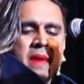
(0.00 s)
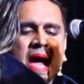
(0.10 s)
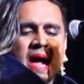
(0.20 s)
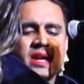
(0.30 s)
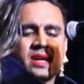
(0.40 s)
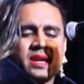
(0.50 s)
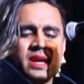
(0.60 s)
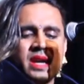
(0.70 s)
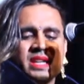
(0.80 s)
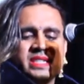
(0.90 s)
back,
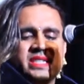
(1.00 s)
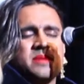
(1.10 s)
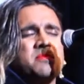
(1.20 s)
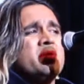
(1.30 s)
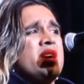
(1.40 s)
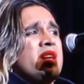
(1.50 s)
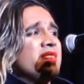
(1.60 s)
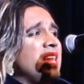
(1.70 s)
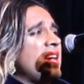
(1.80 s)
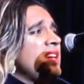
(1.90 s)
dim
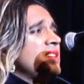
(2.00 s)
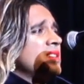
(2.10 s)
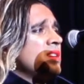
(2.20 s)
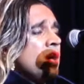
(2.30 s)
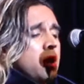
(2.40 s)
light,